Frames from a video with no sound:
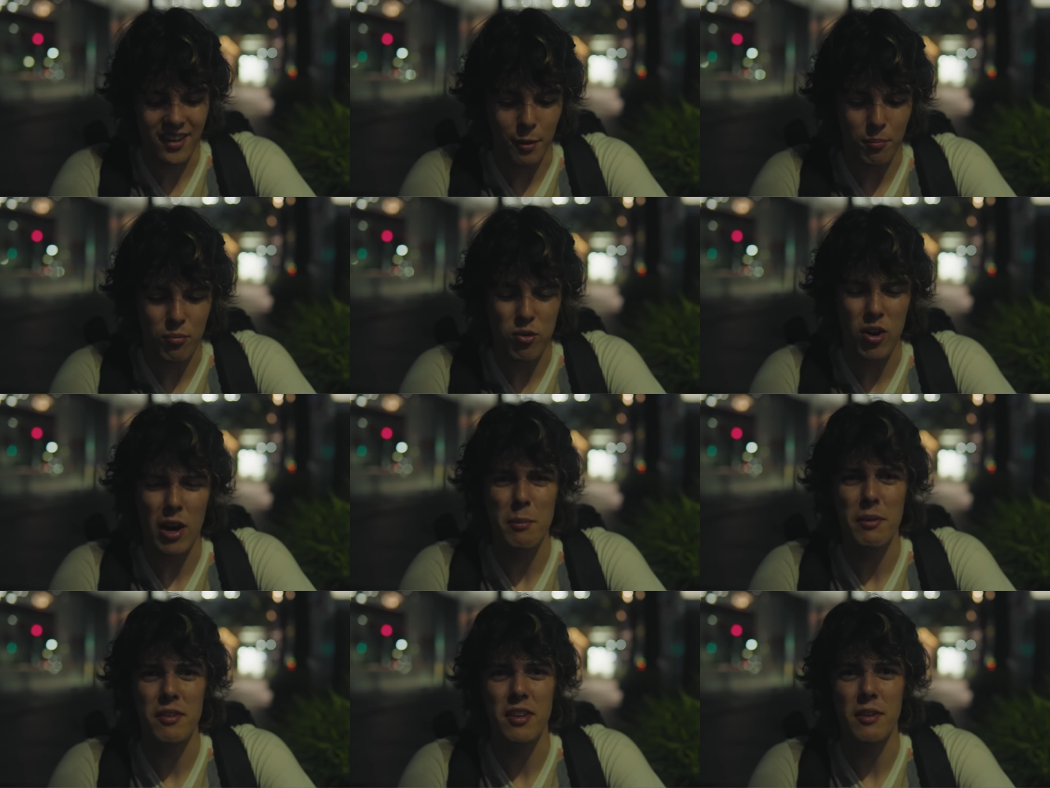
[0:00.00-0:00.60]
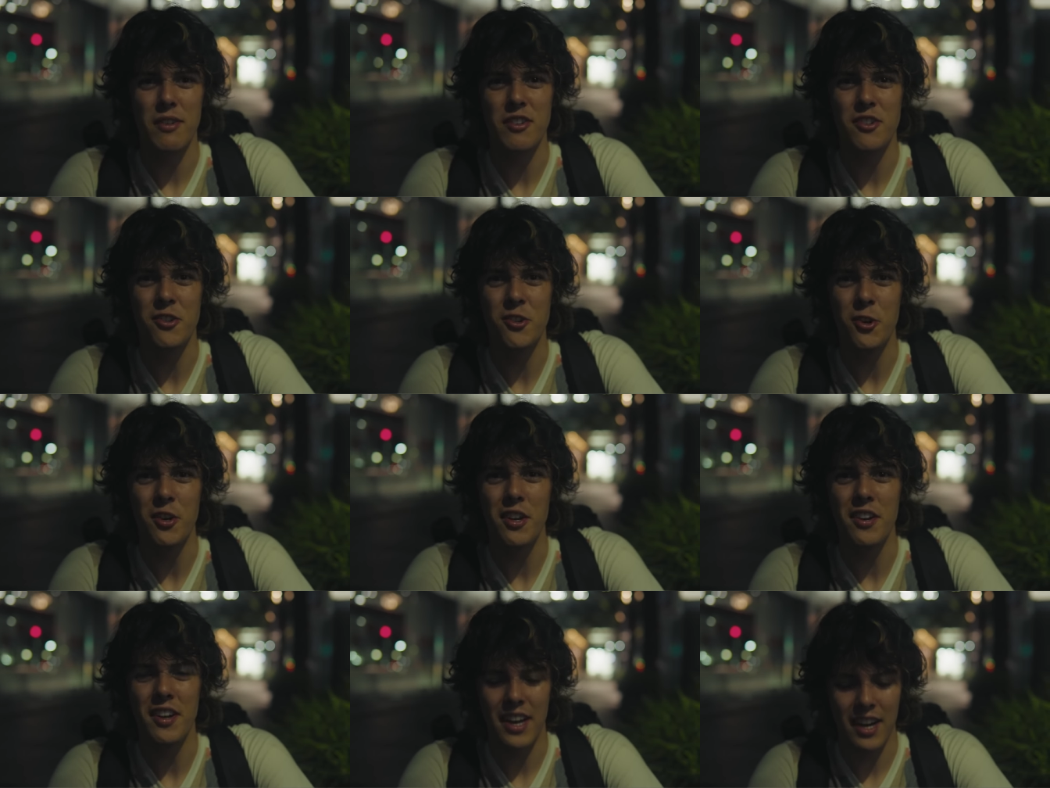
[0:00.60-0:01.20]
the premise of a
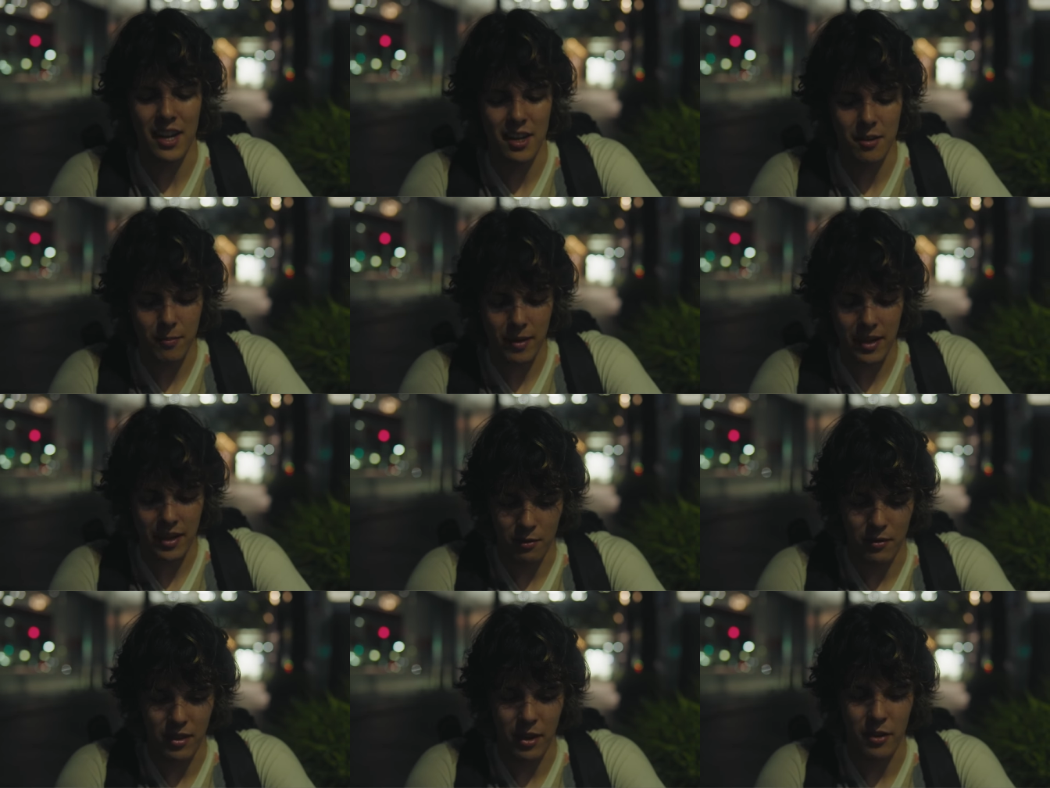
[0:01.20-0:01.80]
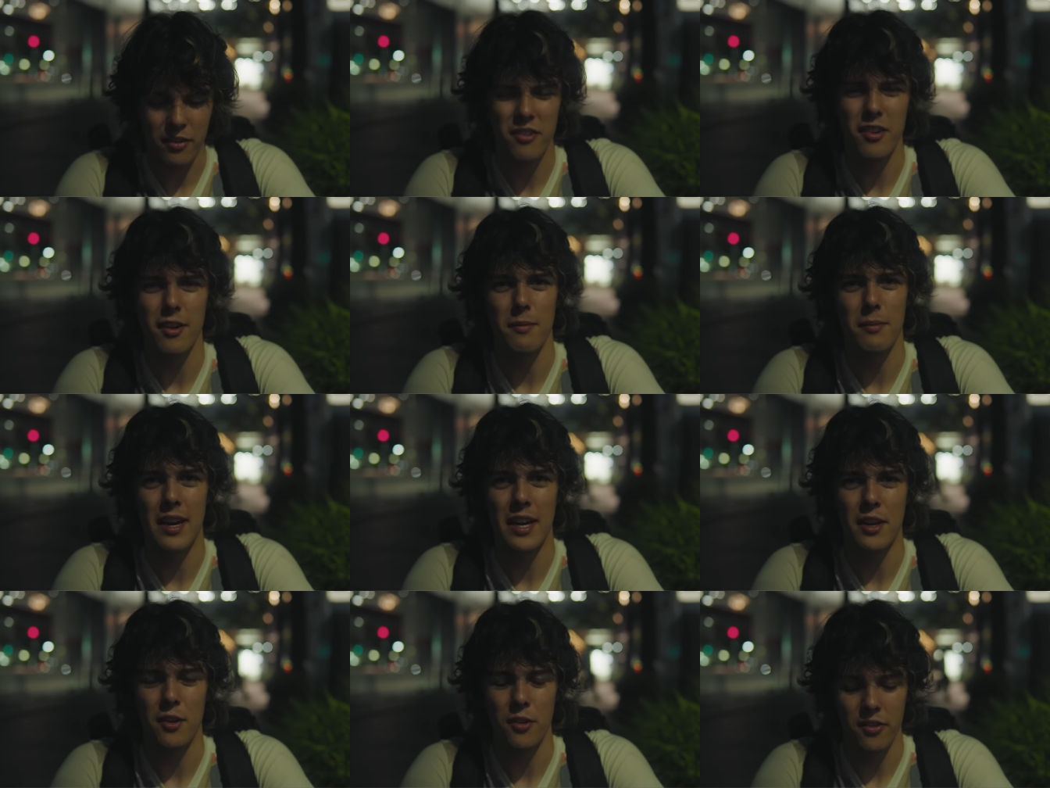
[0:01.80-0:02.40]
shonen anime without
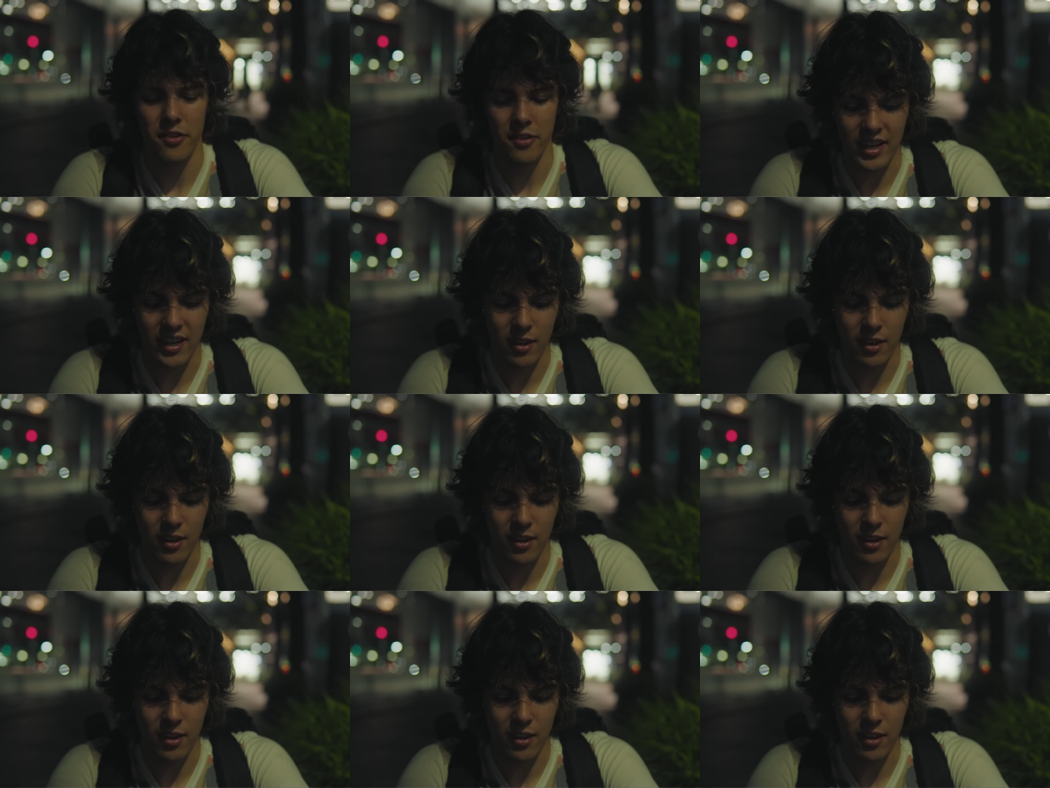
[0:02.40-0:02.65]
subtitles.